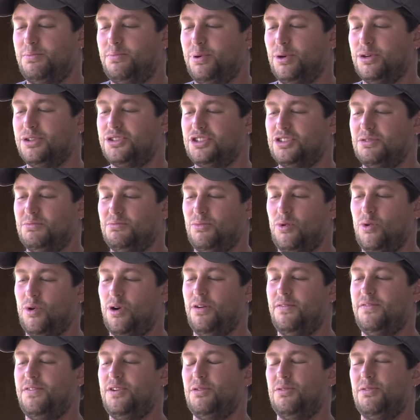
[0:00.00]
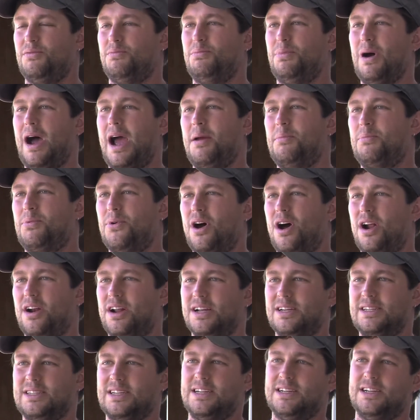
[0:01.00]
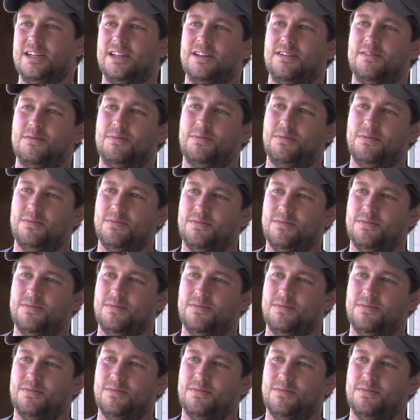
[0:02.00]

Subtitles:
pushing more of your byproduct into the